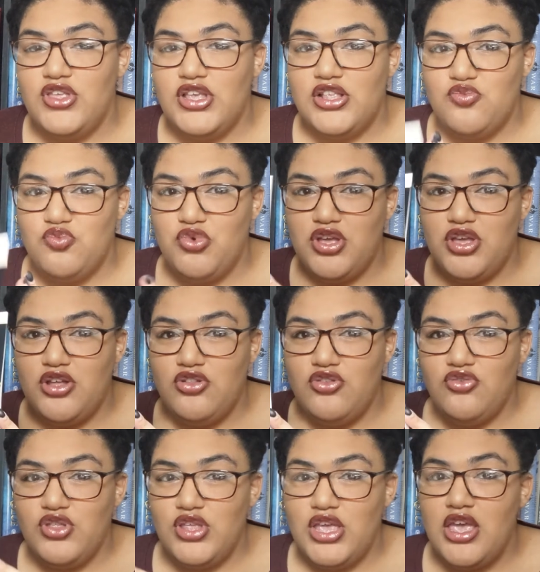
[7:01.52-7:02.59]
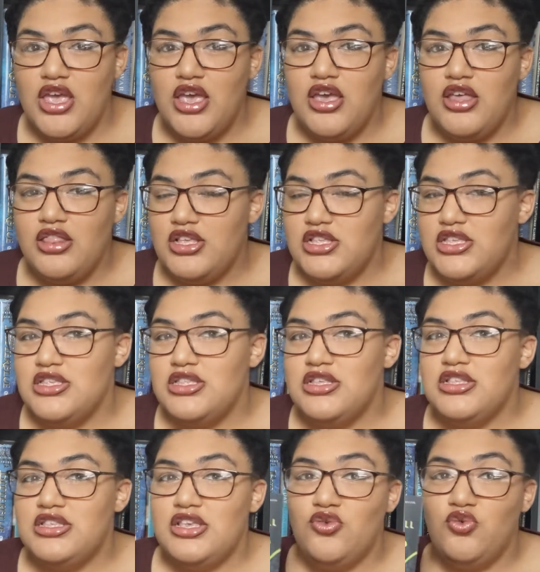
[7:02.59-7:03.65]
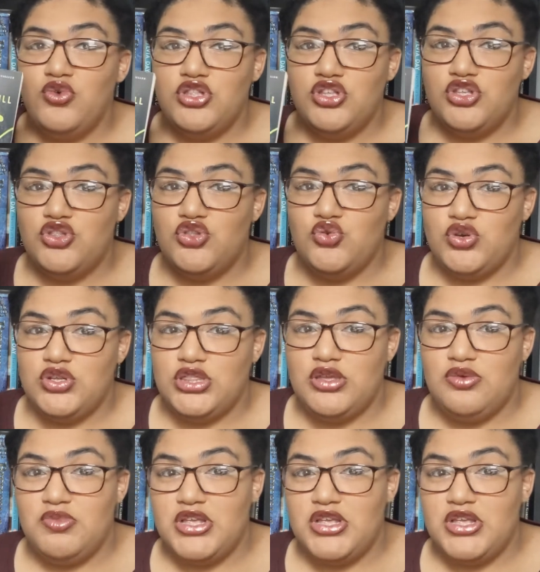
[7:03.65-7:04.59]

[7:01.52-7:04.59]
this book includes it. This is the sequel to Dorothy